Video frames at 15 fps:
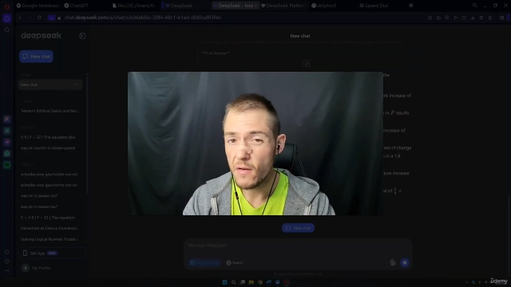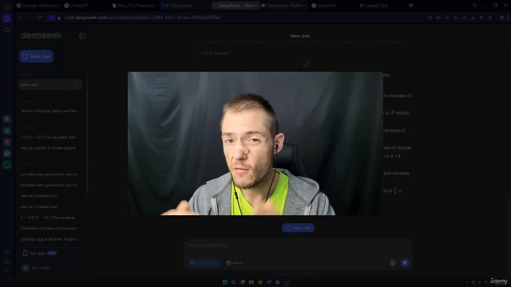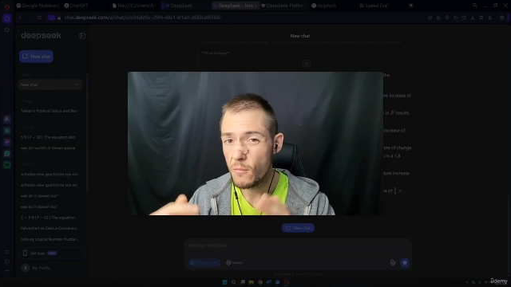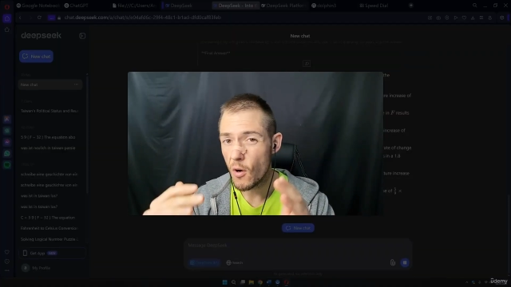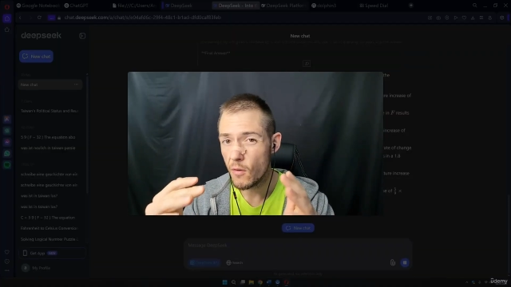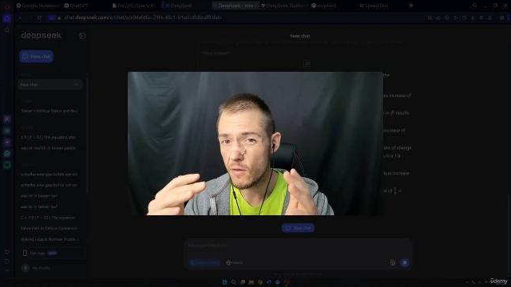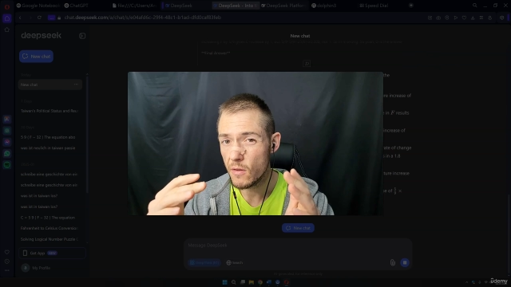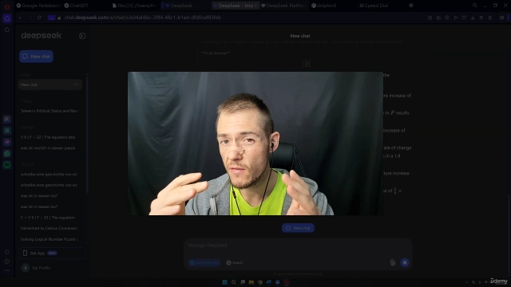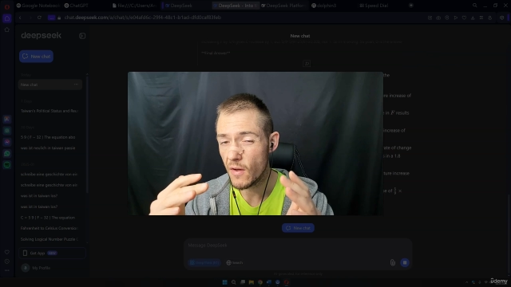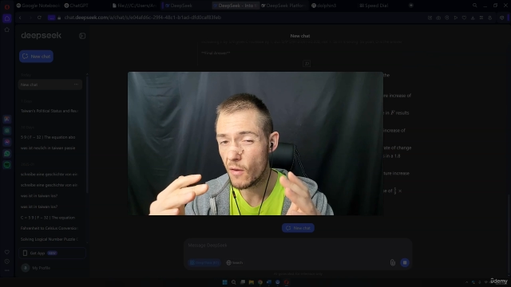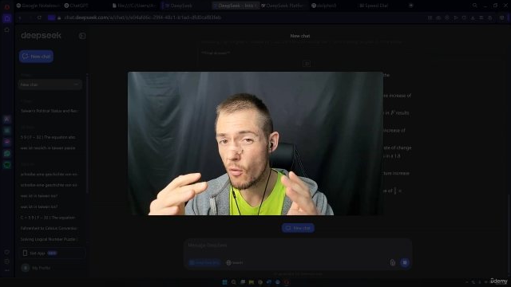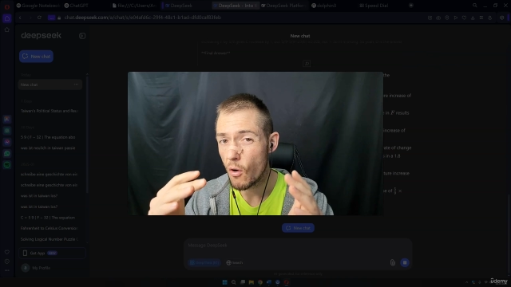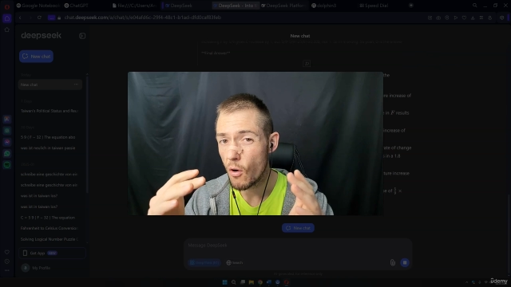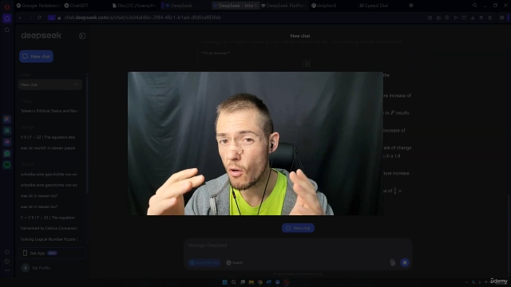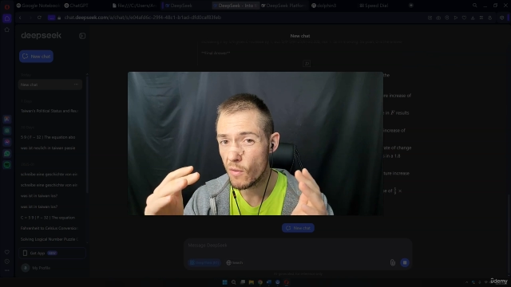These models
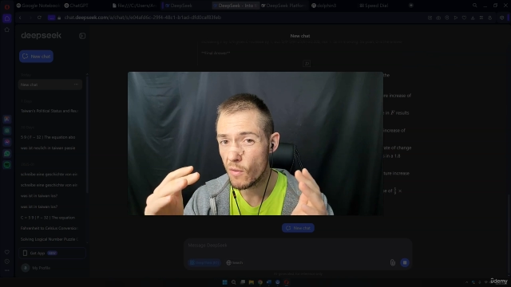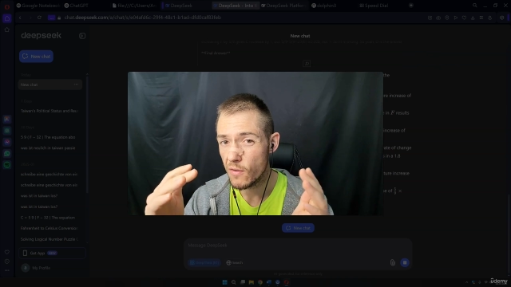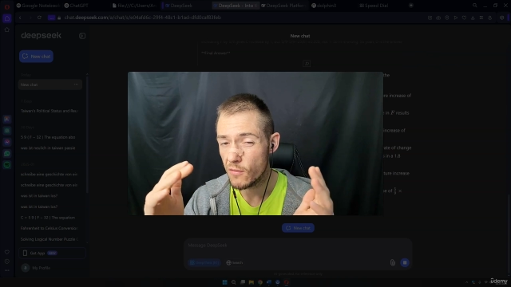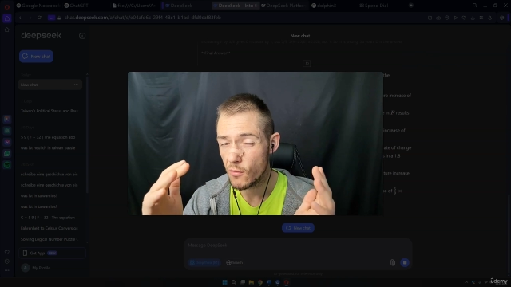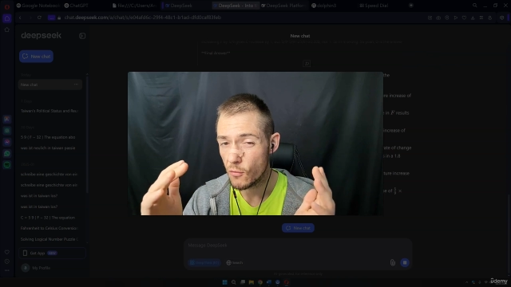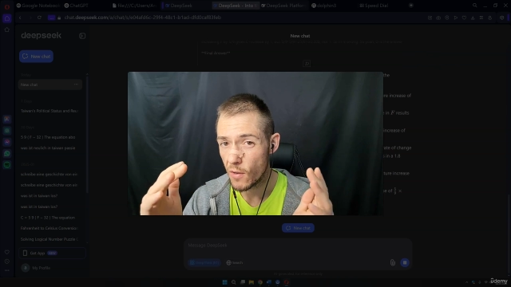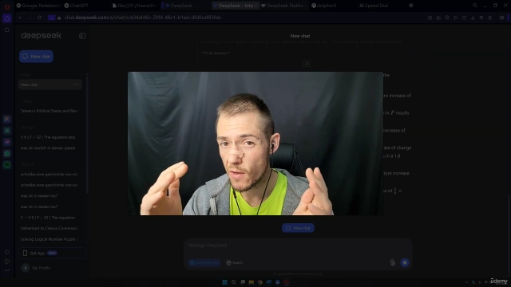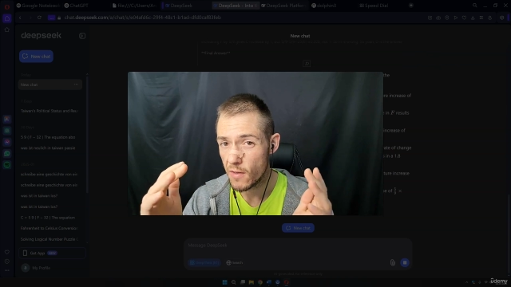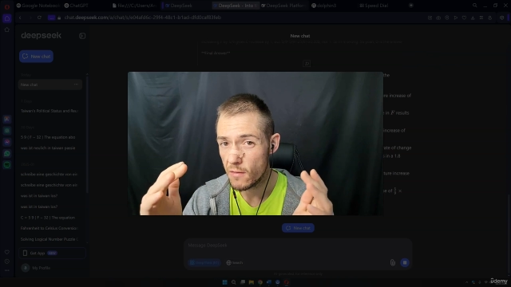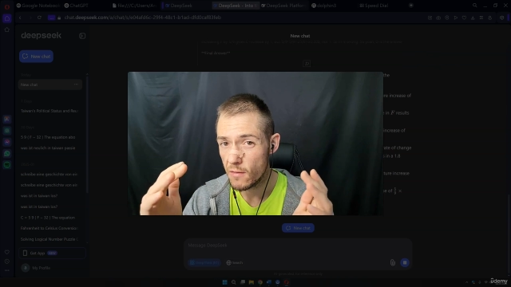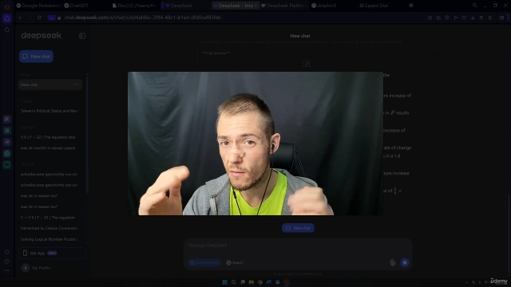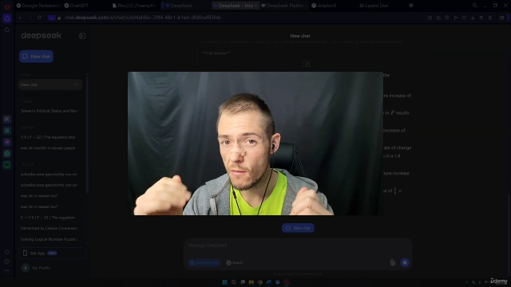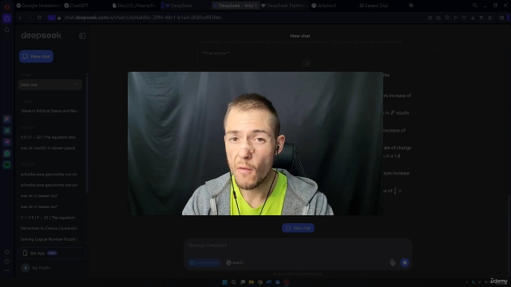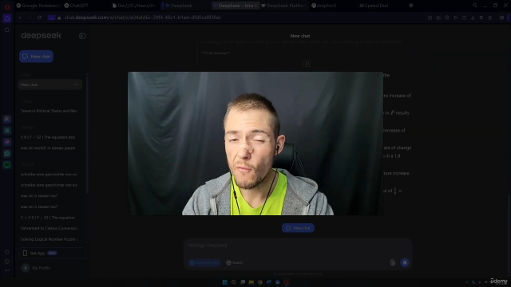are always great